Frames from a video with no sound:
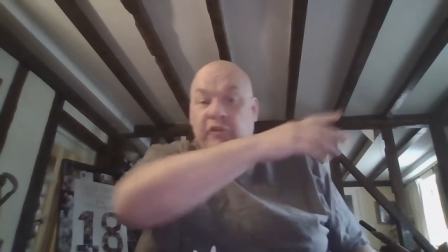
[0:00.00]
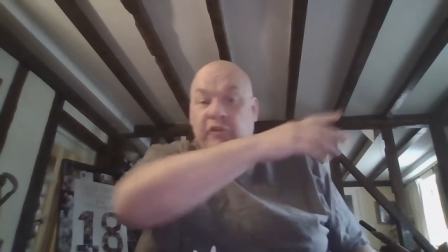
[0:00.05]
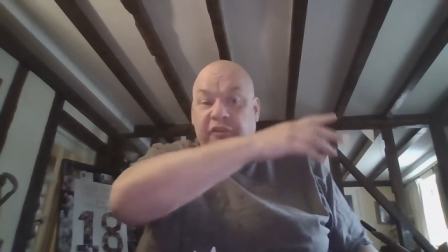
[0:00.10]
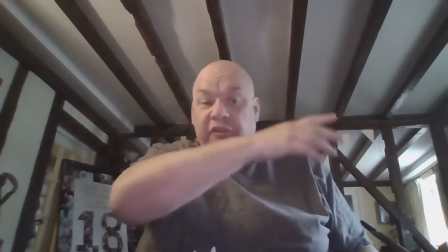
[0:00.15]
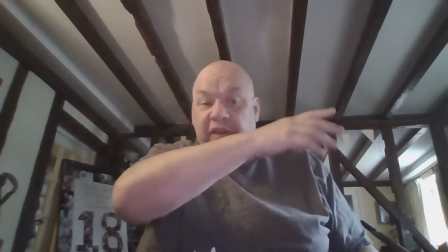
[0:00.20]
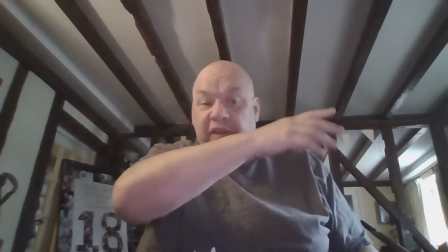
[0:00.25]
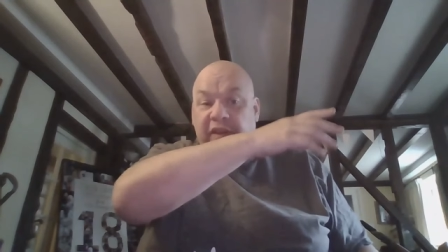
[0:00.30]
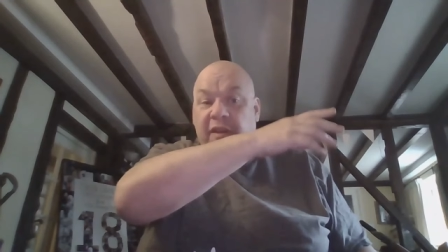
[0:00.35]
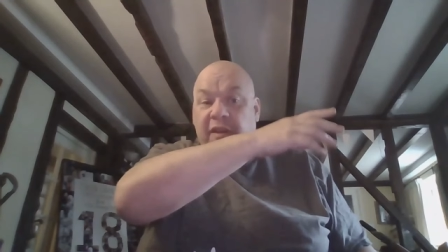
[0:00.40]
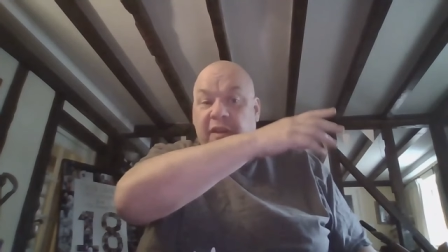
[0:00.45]
mm.
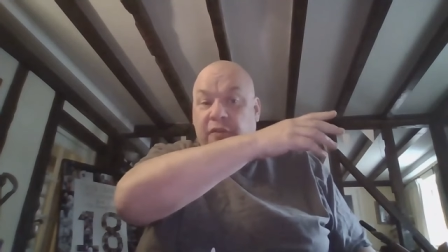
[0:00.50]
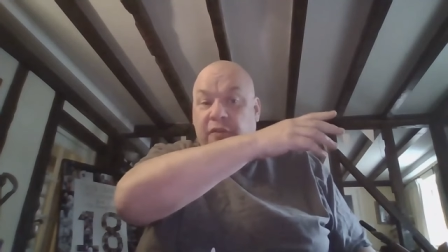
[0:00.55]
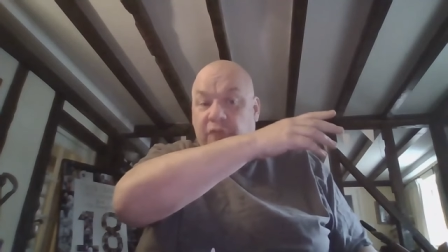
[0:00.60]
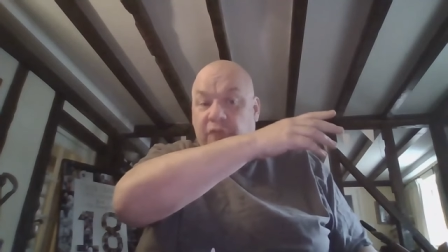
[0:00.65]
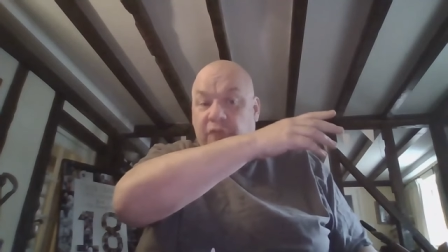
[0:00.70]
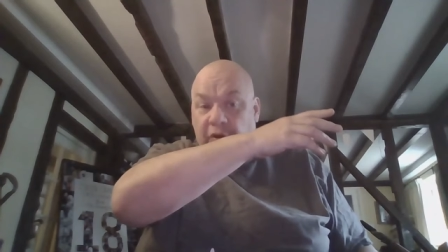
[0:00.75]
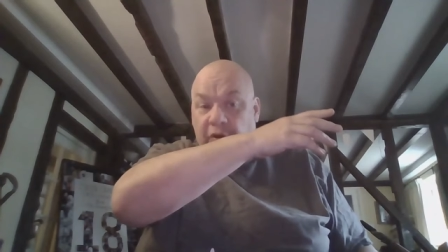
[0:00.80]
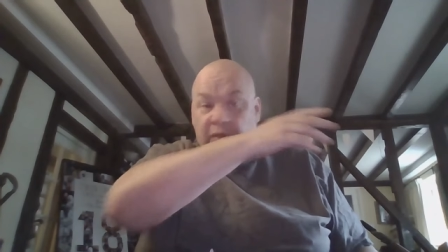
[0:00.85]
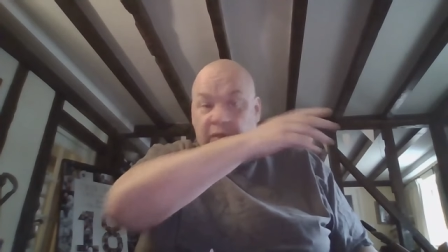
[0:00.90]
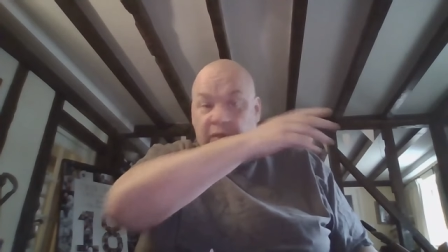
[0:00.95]
see
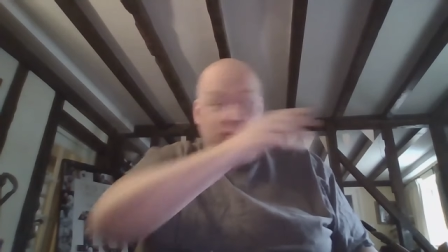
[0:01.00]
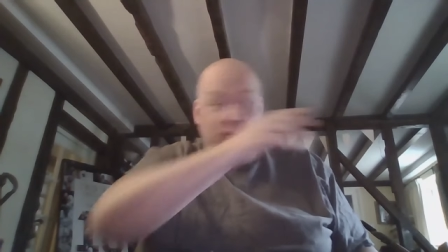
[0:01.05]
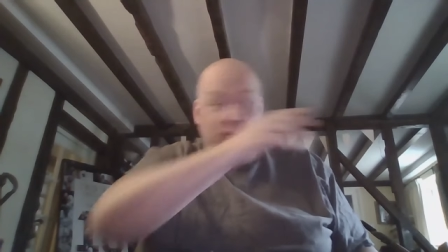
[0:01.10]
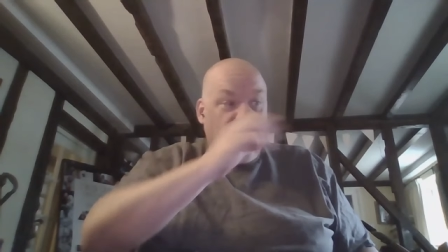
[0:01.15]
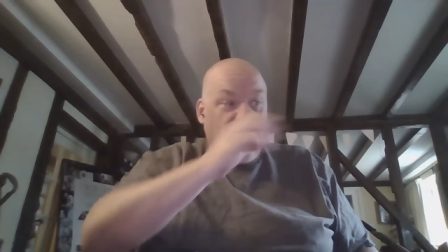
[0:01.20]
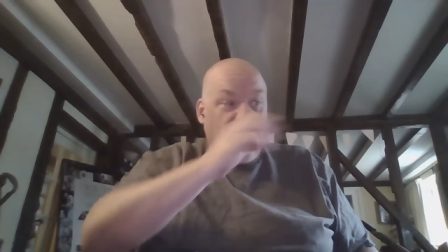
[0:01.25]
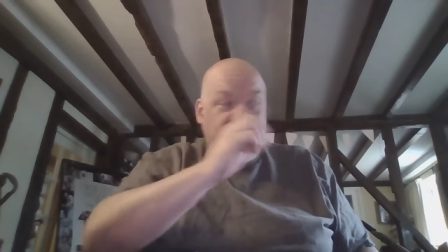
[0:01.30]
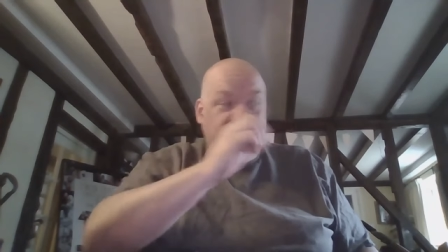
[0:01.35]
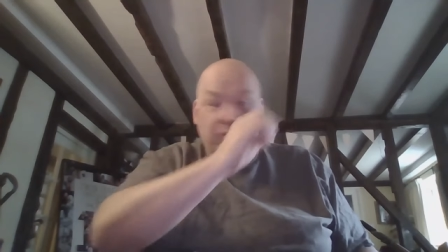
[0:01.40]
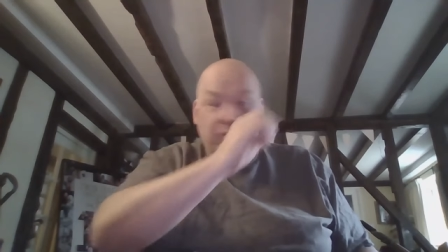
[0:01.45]
through, if
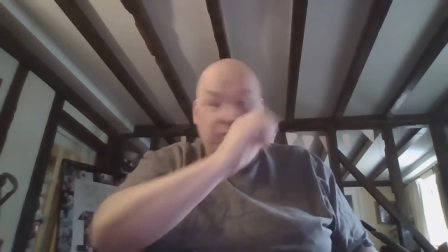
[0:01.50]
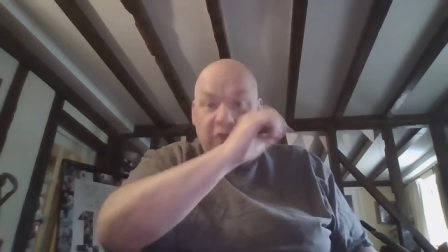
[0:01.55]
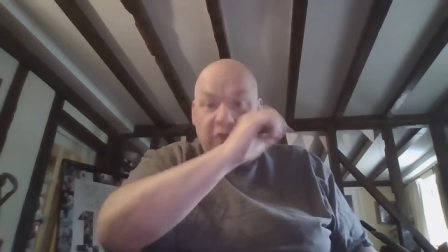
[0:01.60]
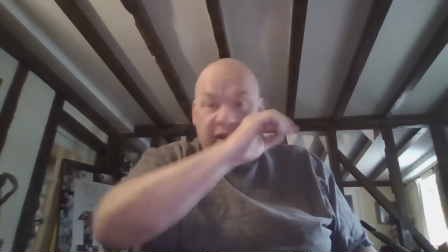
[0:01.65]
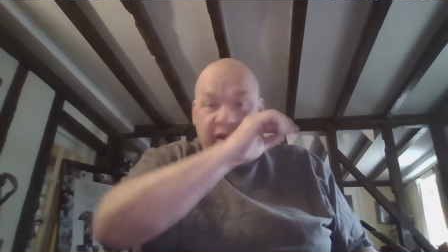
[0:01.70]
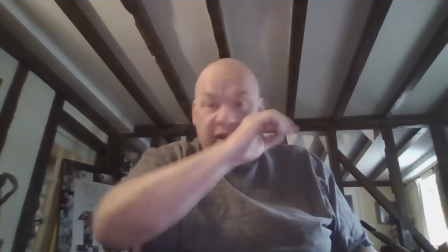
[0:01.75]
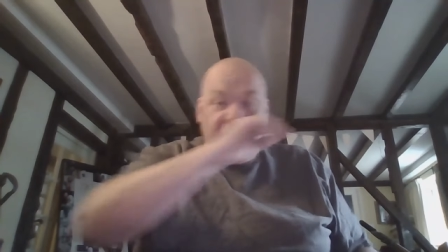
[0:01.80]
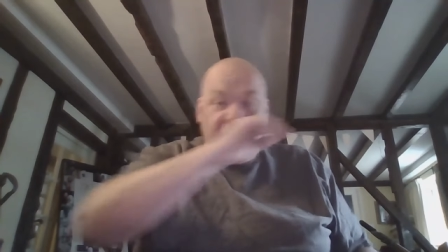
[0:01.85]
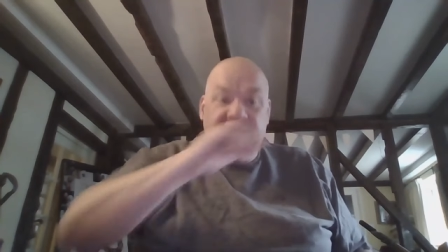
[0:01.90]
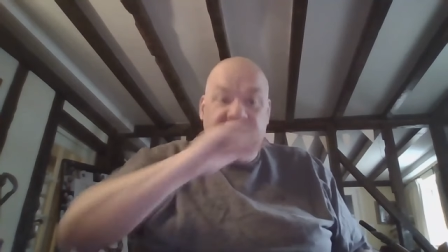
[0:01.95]
you're still
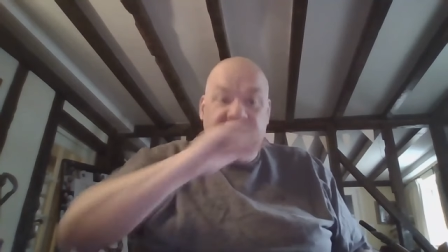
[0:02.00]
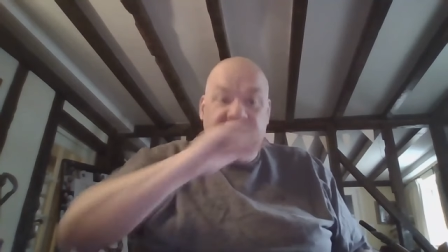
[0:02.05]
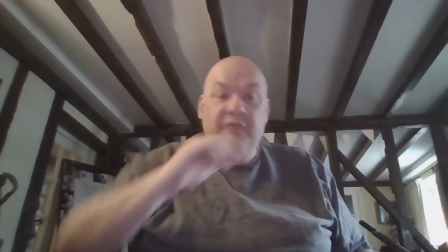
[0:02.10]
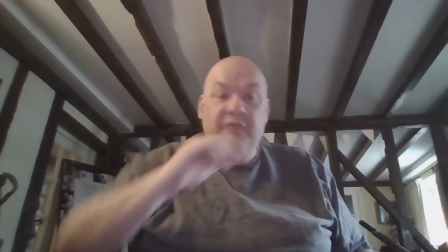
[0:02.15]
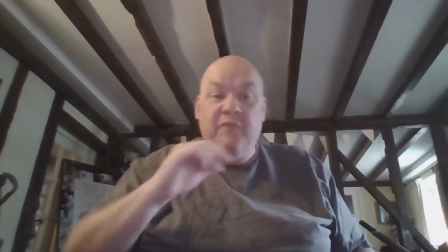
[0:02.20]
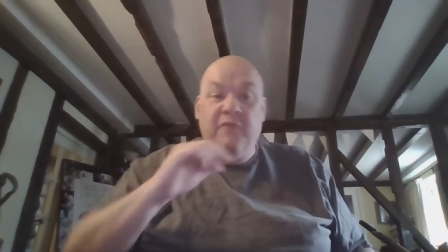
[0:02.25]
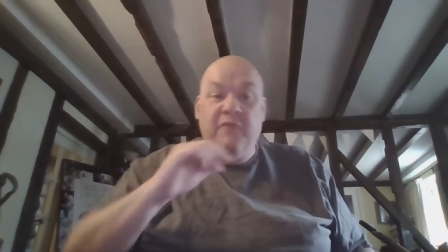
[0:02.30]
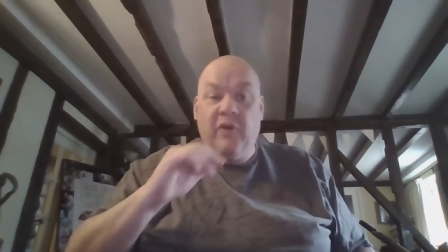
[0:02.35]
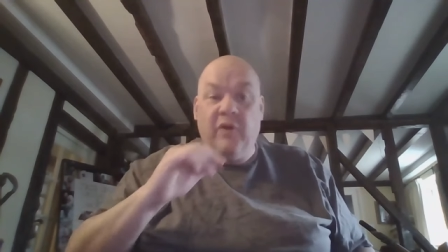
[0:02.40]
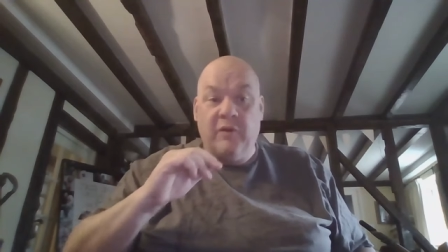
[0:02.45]
looking at tin
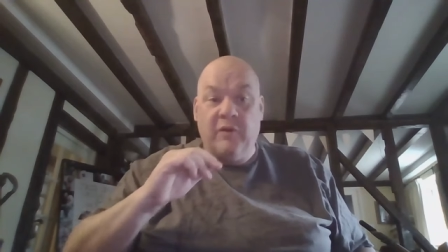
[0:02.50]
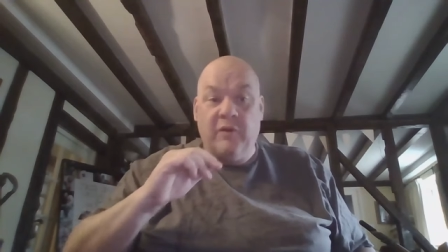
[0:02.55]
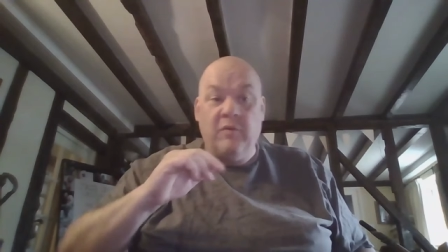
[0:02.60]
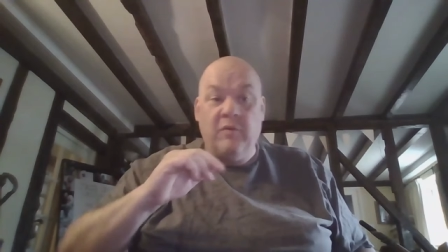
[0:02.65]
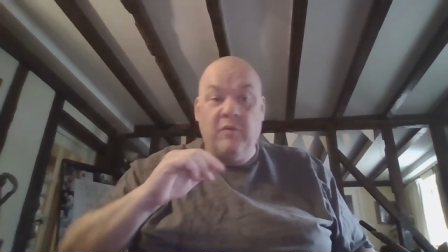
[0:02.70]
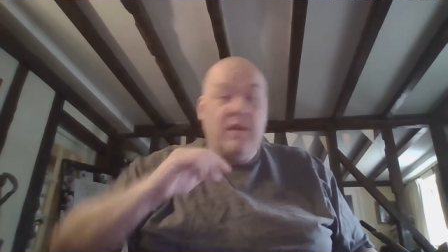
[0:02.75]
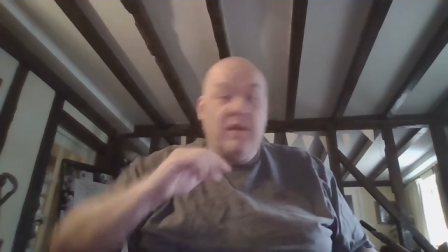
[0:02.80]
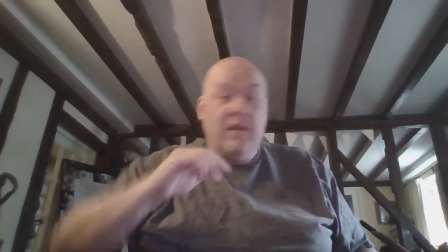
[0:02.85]
foil,